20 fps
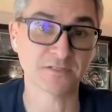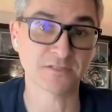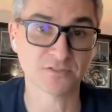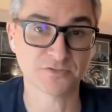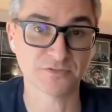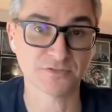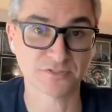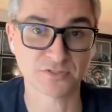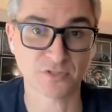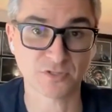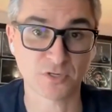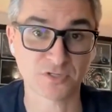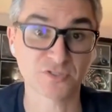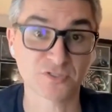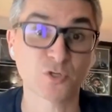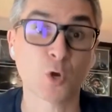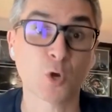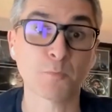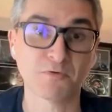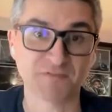to the
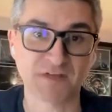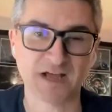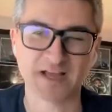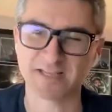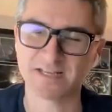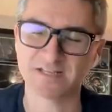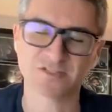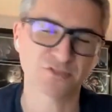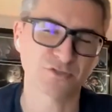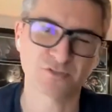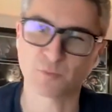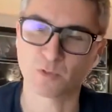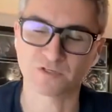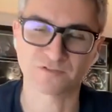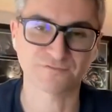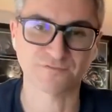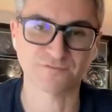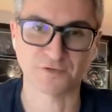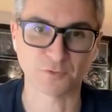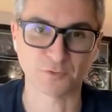top of that. I hate to use the word
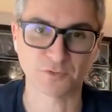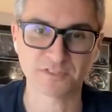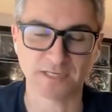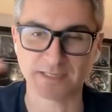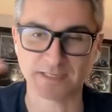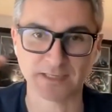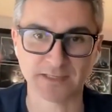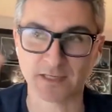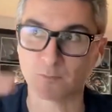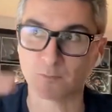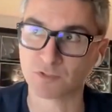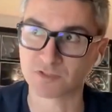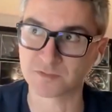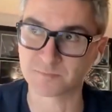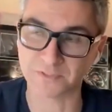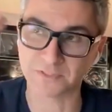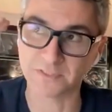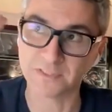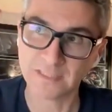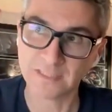funnel because I hate that word,
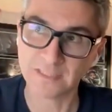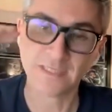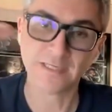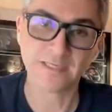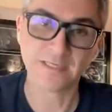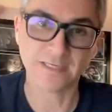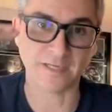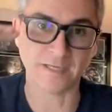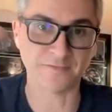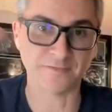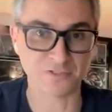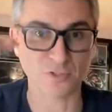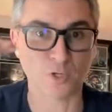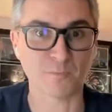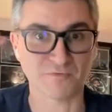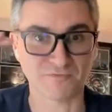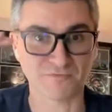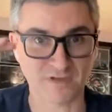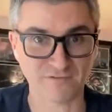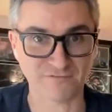but the
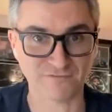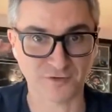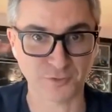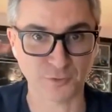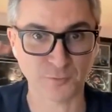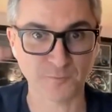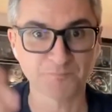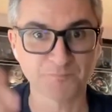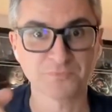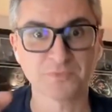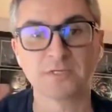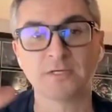top of that funnel.